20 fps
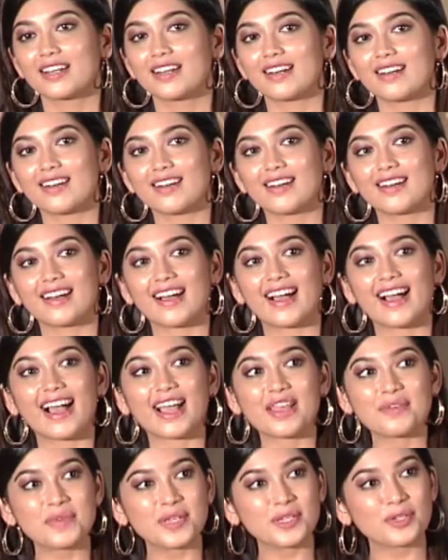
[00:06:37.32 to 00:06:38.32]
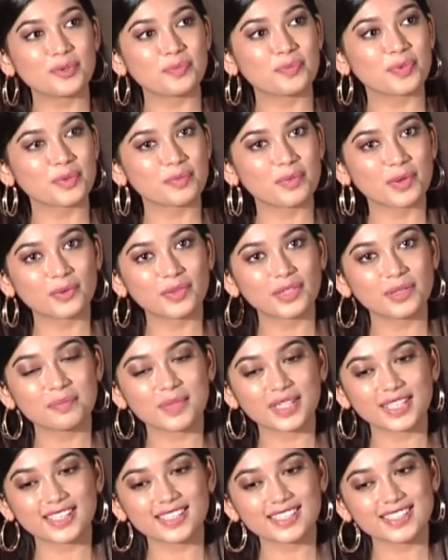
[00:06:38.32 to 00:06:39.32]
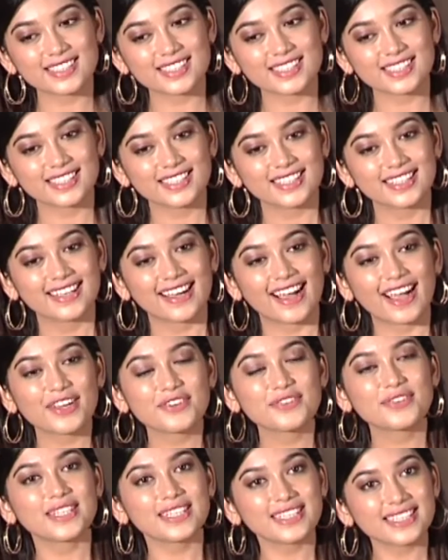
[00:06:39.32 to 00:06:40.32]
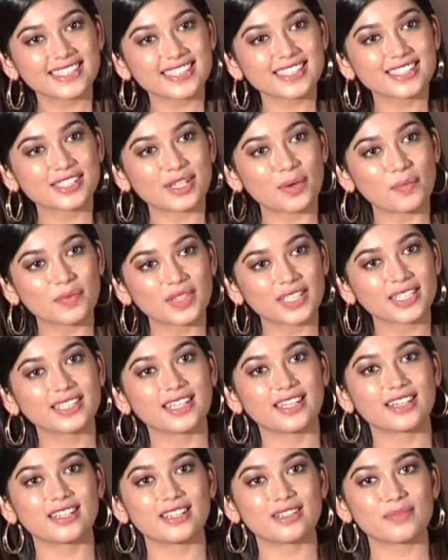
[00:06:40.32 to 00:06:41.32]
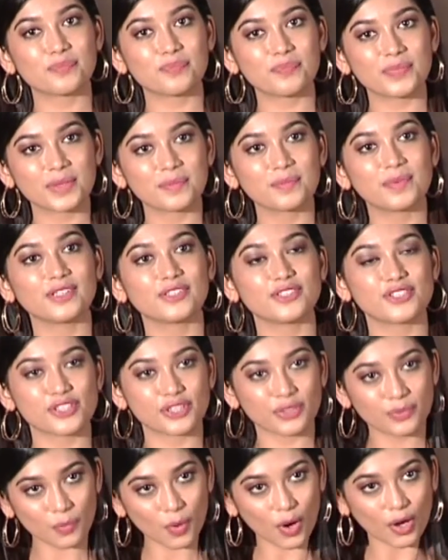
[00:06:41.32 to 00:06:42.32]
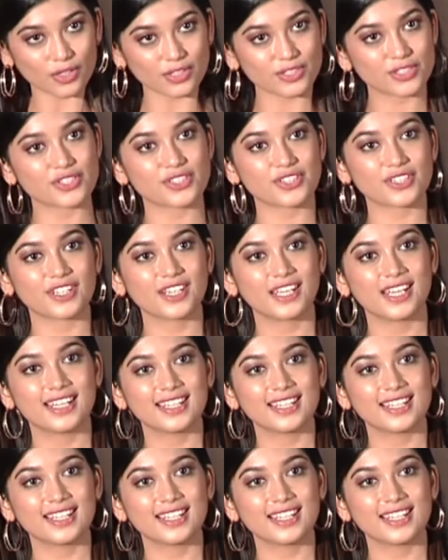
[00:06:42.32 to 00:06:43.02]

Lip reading: I mean to promote it because I feel this is something that people should watch.